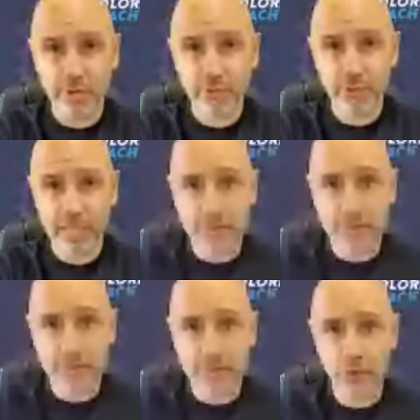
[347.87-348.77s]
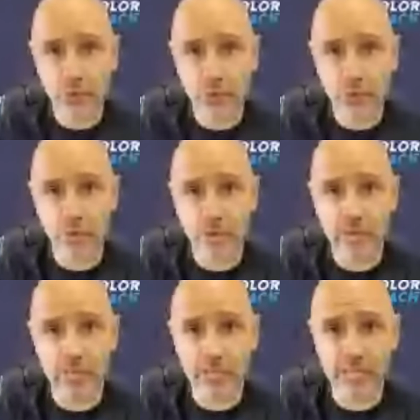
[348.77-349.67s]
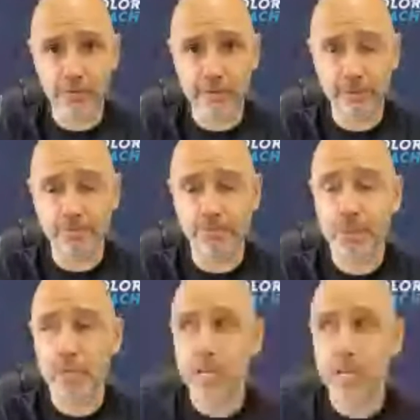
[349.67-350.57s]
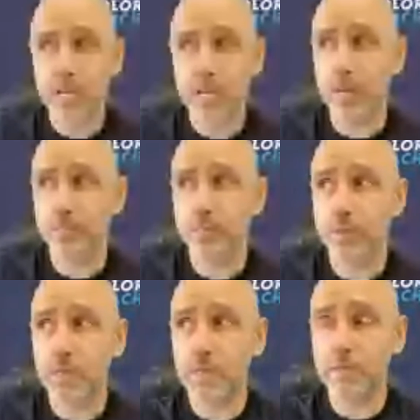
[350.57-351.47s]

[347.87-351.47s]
for them to get rid of them.